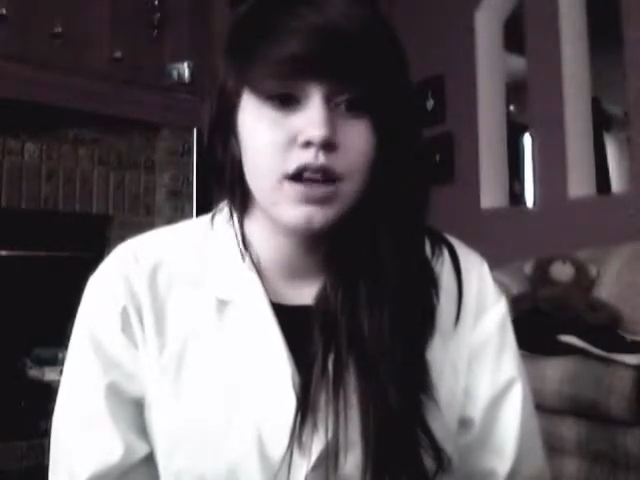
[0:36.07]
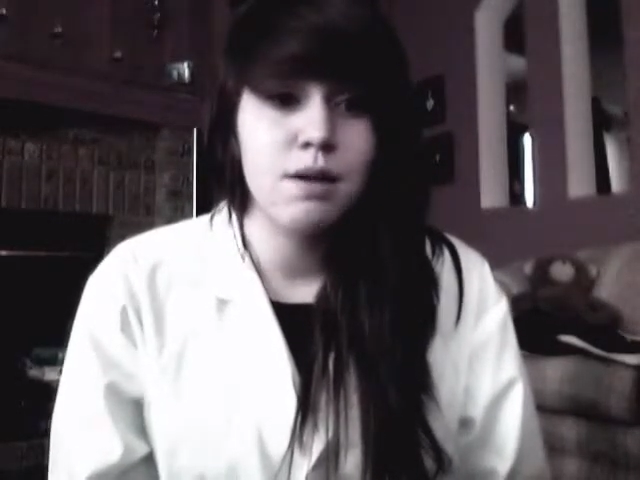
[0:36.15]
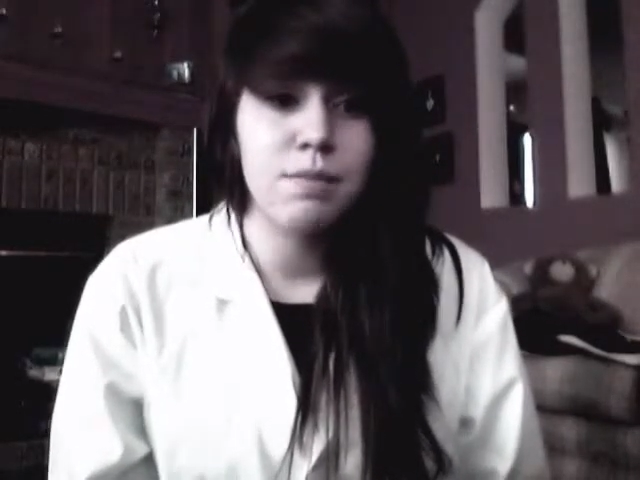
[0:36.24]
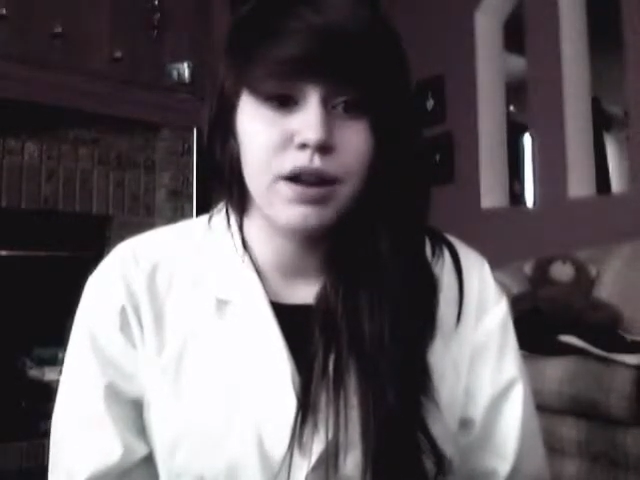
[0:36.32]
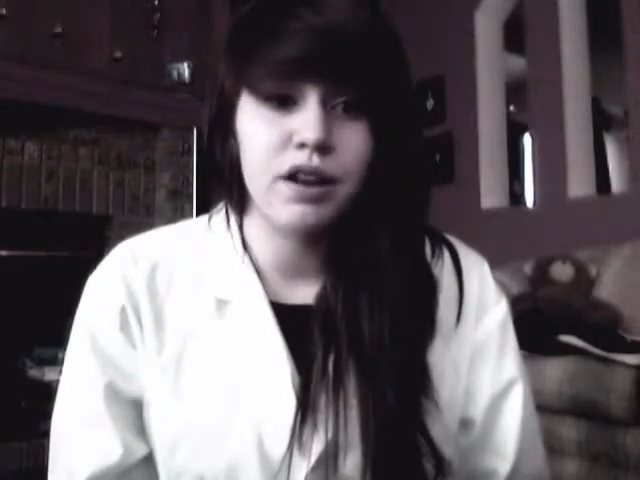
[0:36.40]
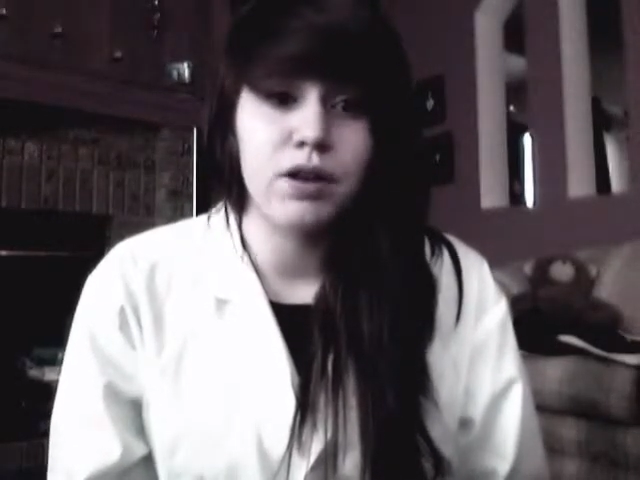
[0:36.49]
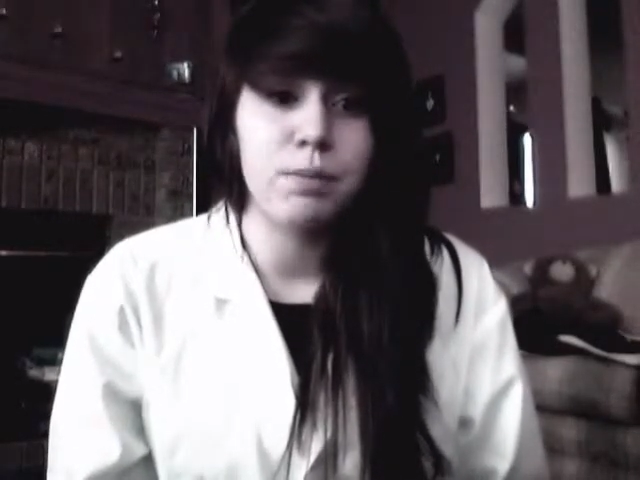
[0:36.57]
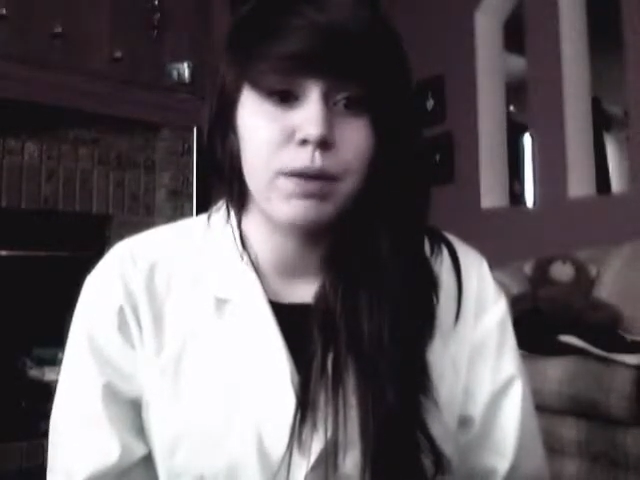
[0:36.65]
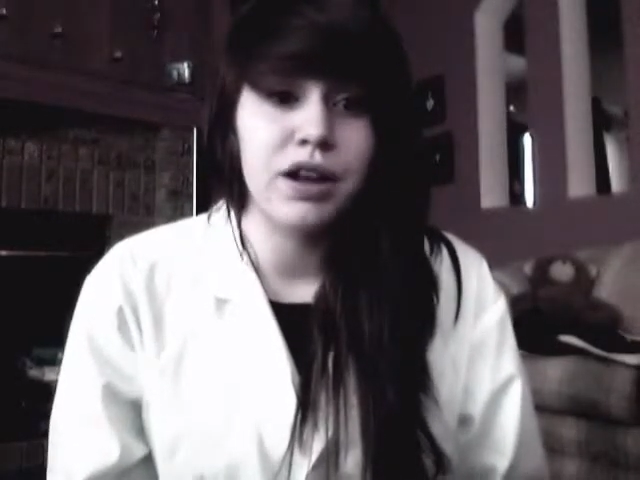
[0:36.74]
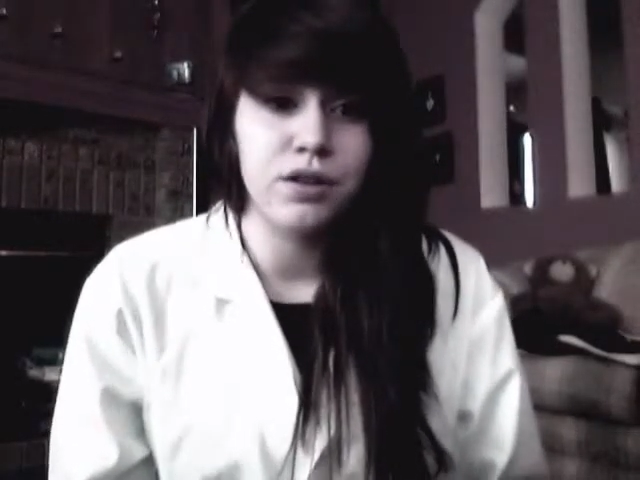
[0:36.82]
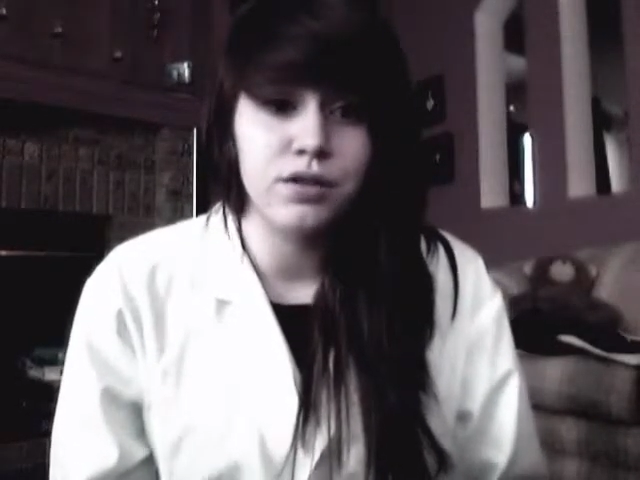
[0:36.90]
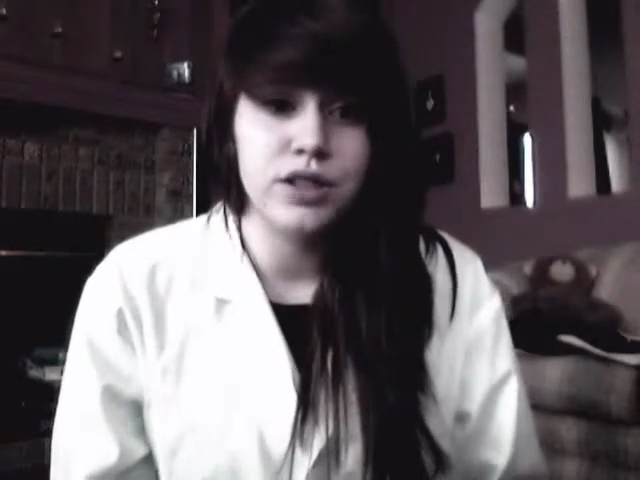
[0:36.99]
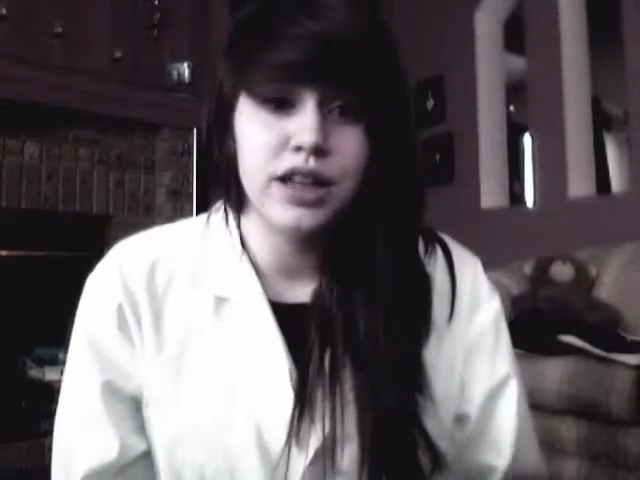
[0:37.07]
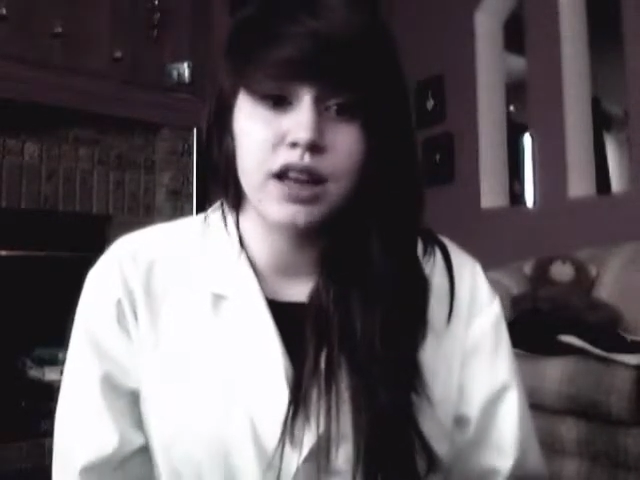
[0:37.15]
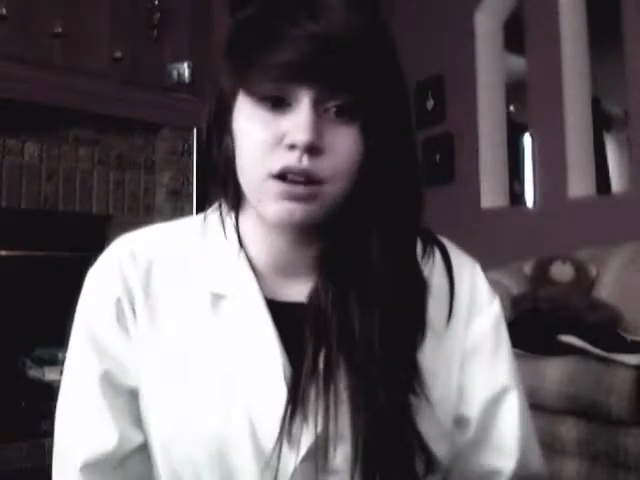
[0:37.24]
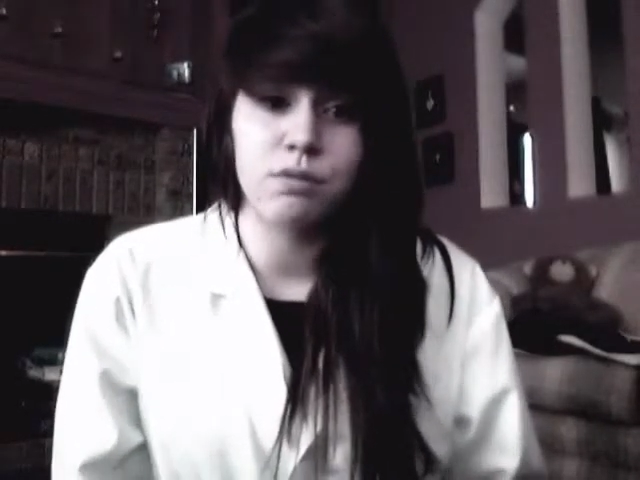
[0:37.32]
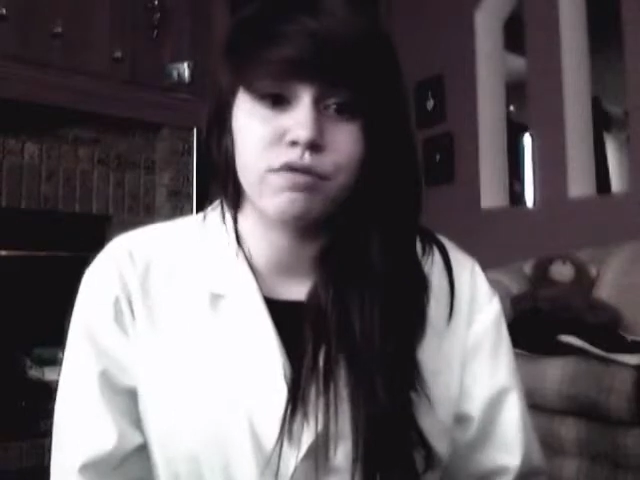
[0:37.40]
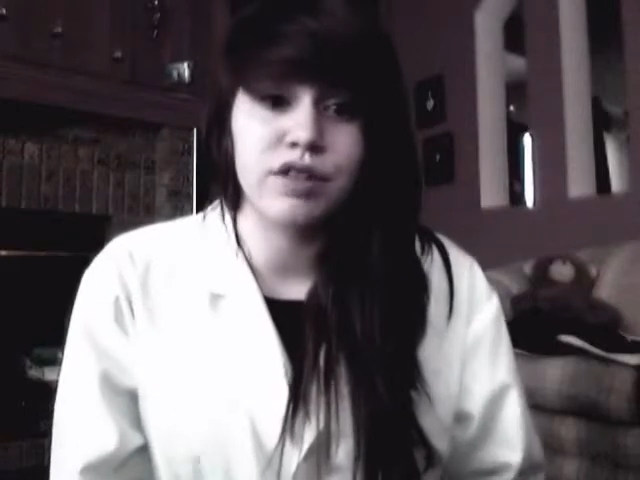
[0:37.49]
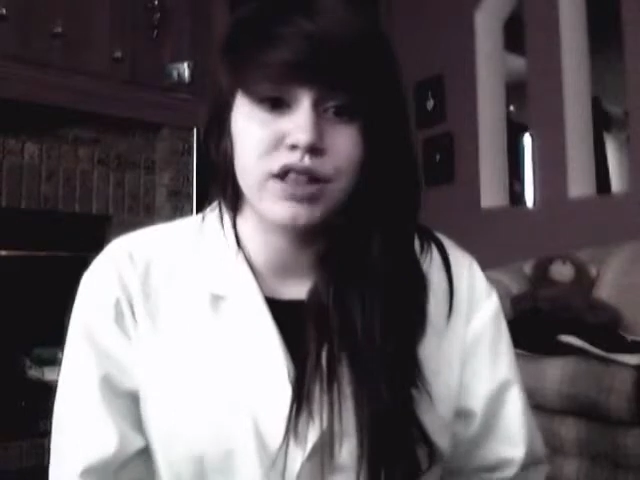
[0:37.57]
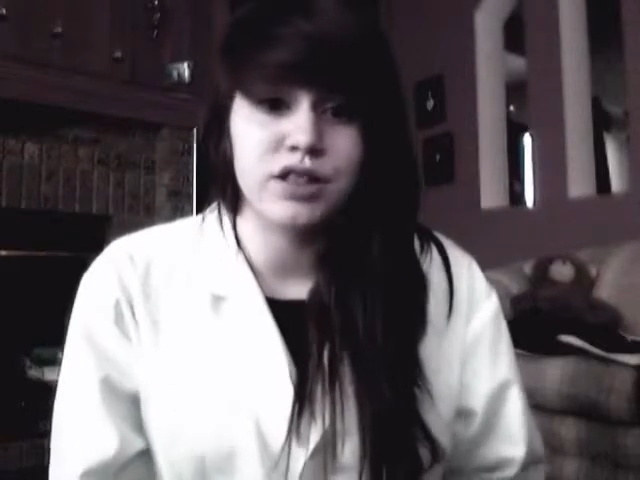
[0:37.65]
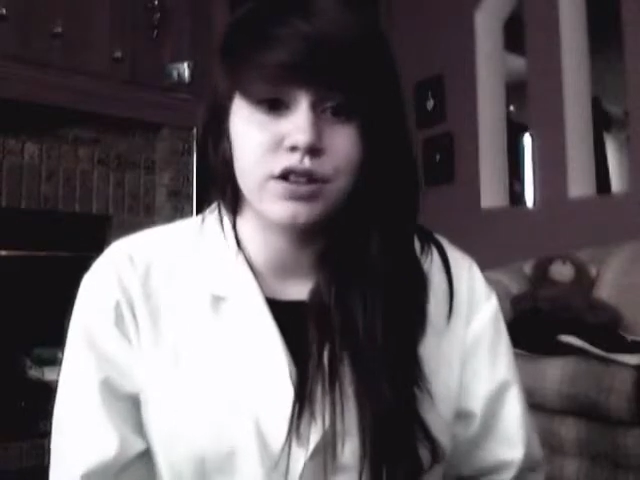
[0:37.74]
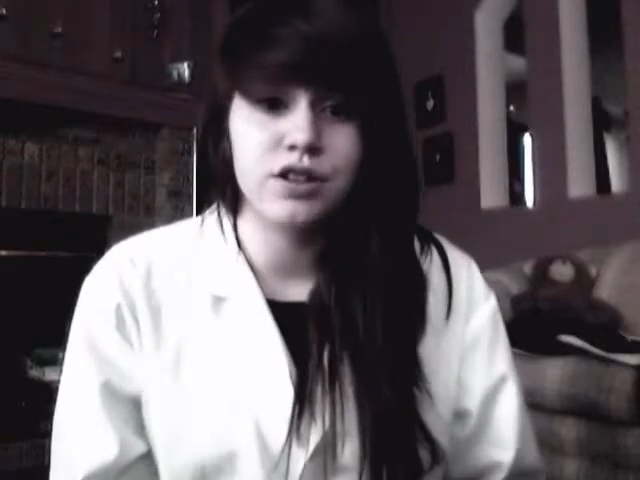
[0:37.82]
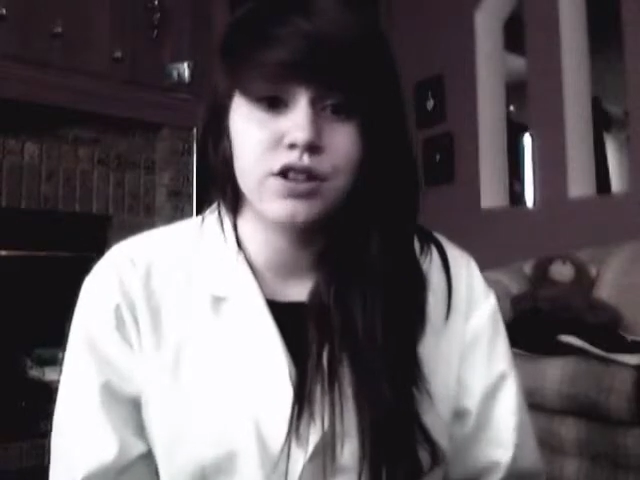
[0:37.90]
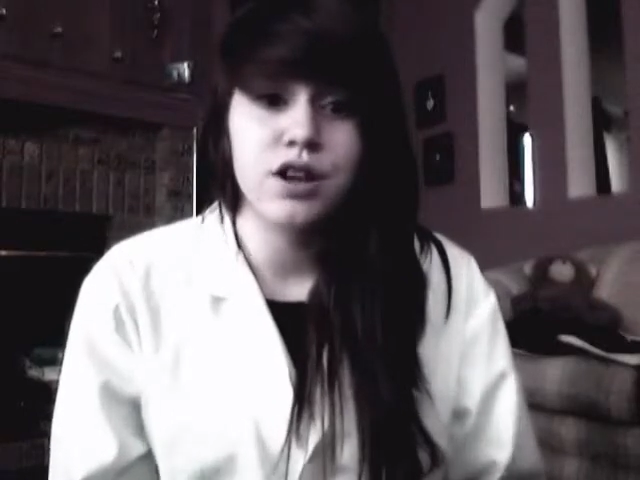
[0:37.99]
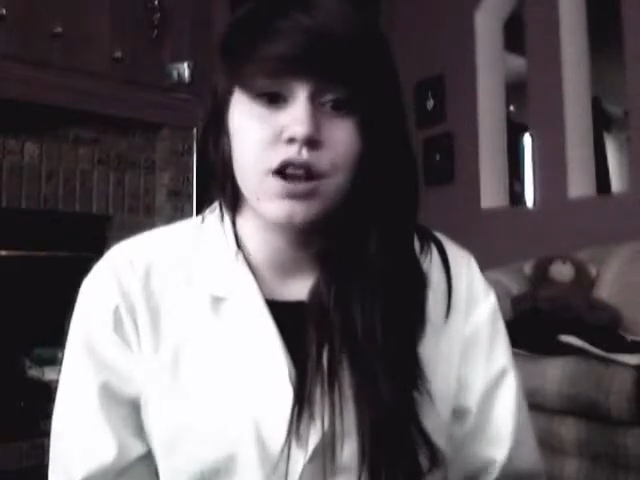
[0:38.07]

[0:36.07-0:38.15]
benefit by using animal research.